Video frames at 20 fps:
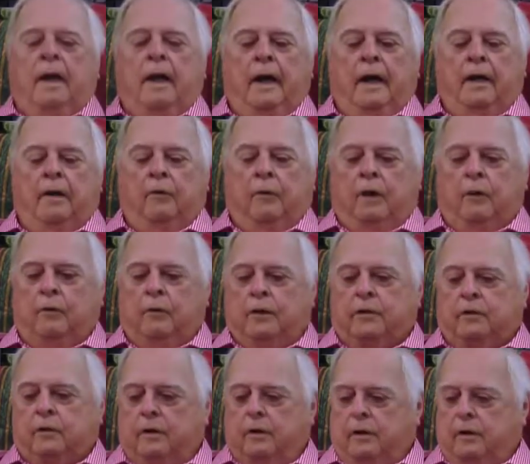anyway, we
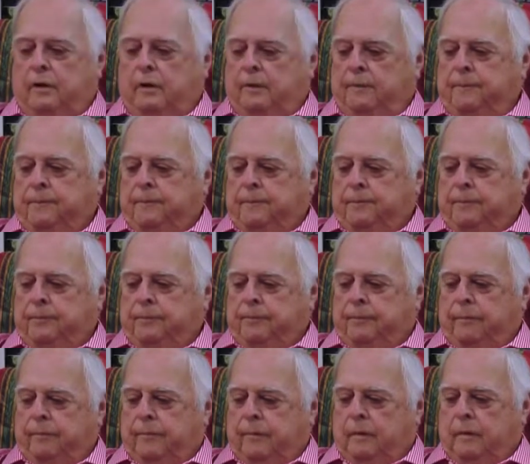took her
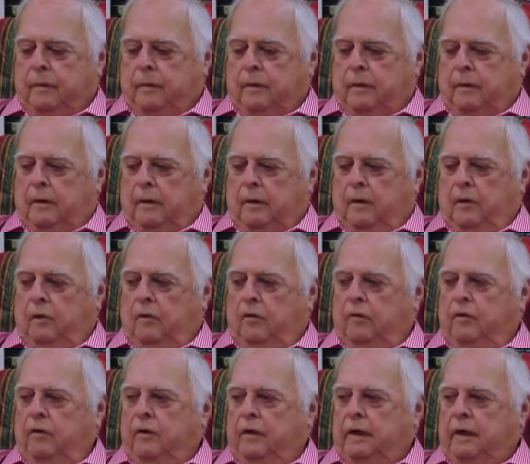
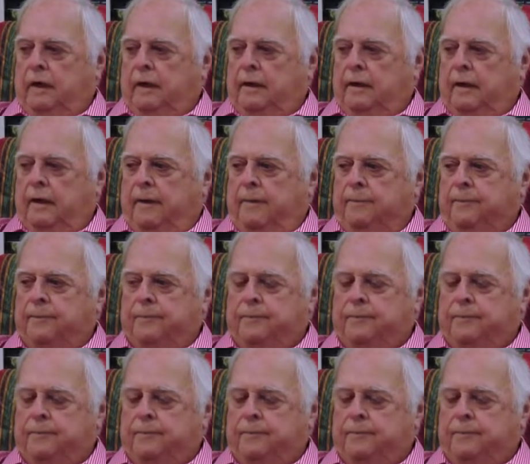over and uh,